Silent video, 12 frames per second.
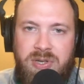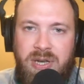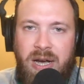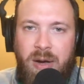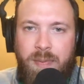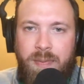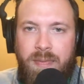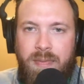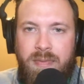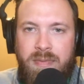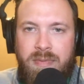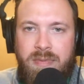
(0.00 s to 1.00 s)
to help
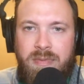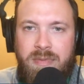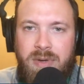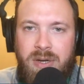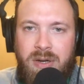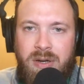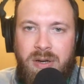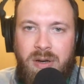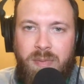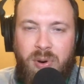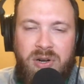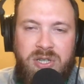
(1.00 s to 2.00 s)

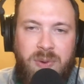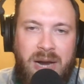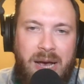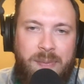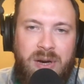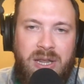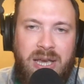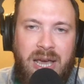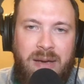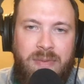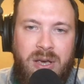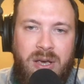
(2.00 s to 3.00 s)
parse what happened in the game.